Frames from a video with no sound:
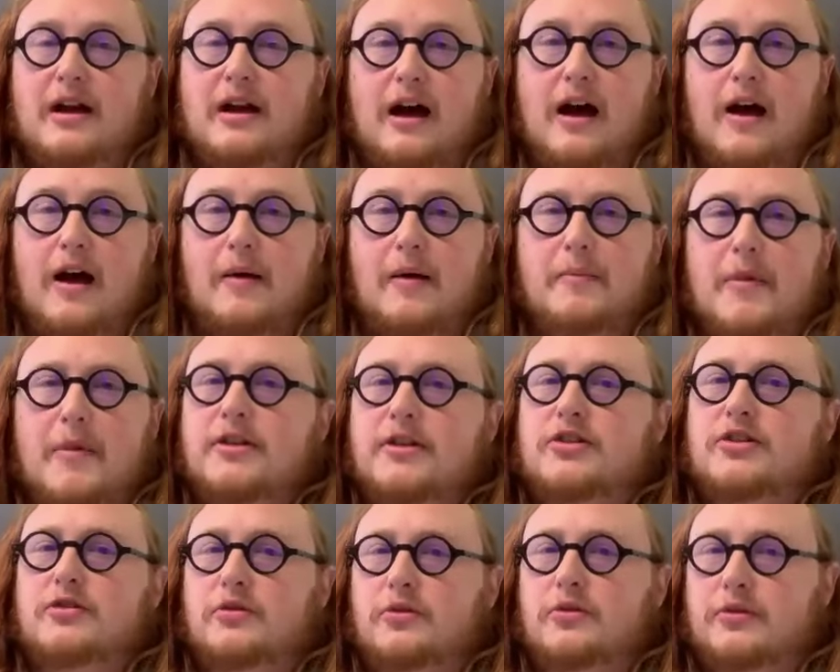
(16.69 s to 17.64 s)
It
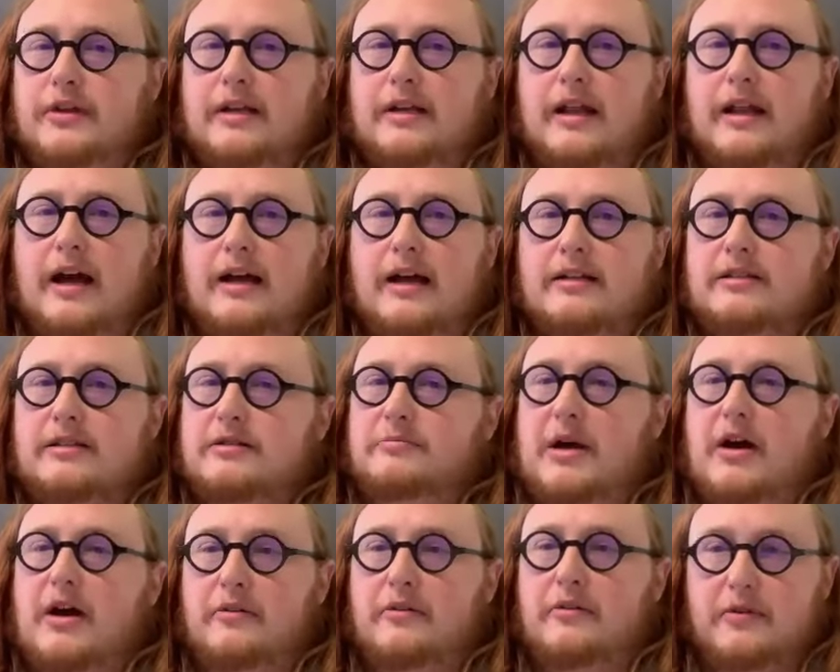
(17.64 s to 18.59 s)
should only last
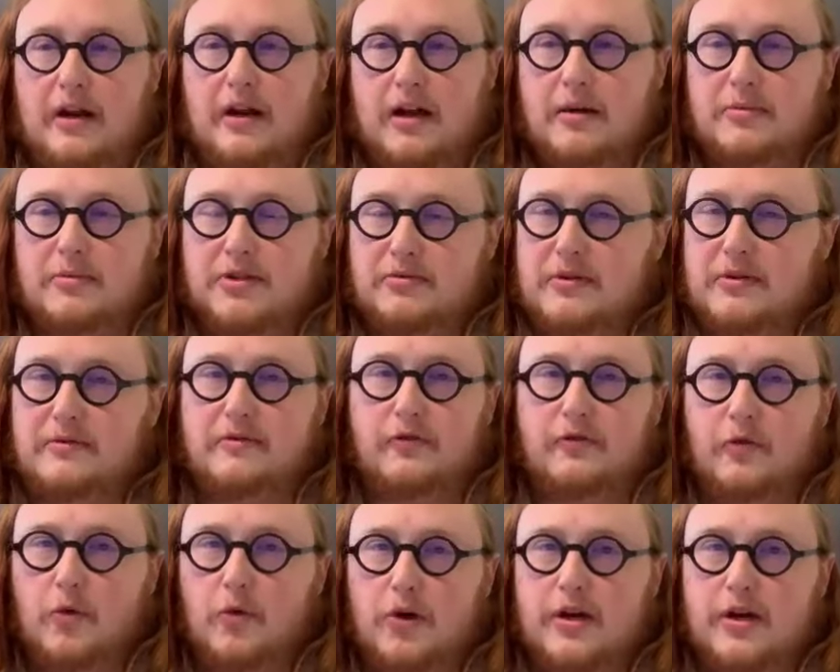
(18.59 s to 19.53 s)
about between
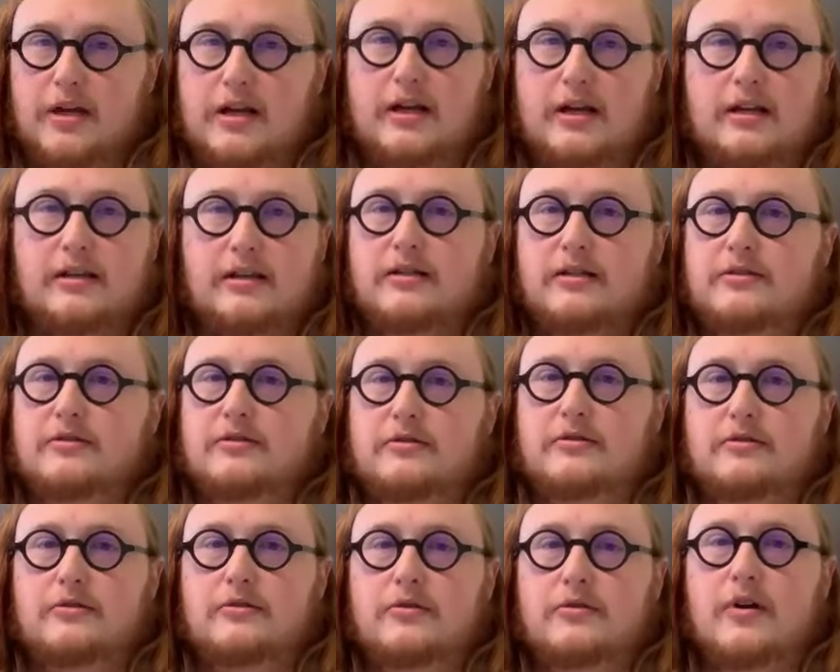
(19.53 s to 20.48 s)
40
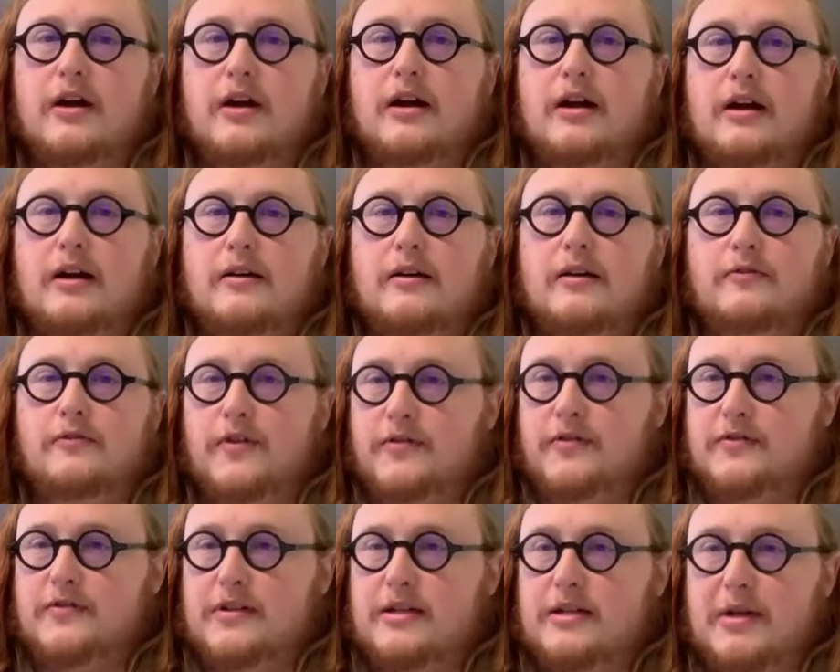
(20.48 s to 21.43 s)
to
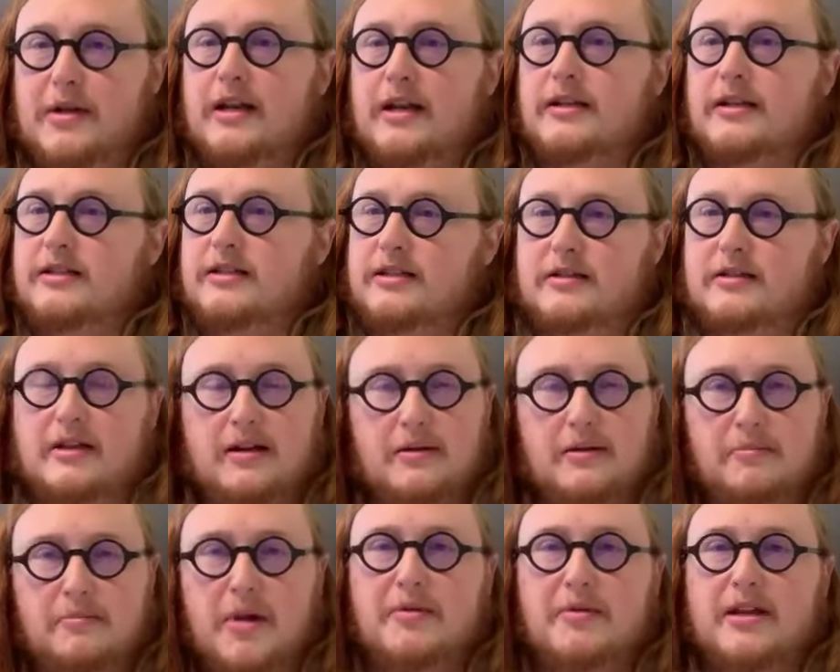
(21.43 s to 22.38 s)
50 minutes,
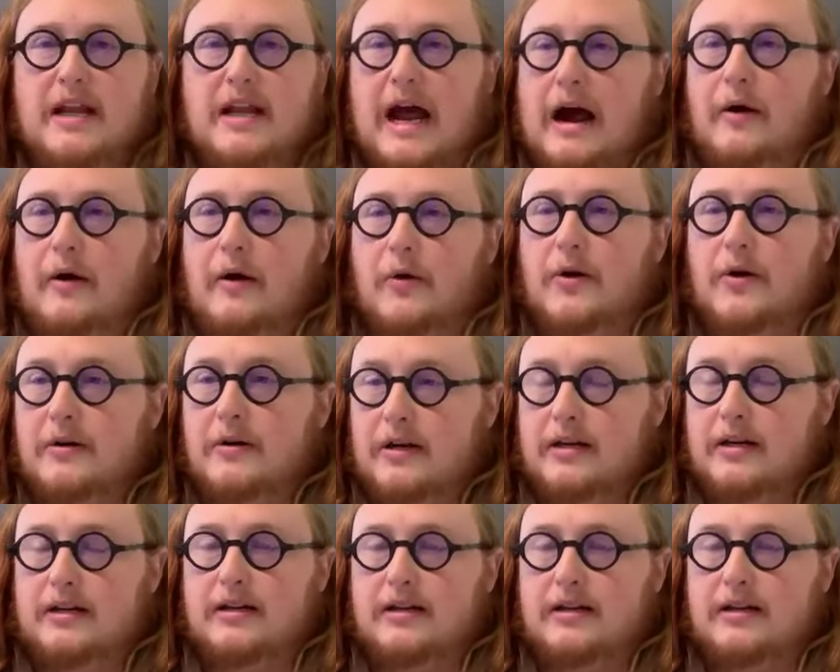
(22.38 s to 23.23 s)
maybe an hour.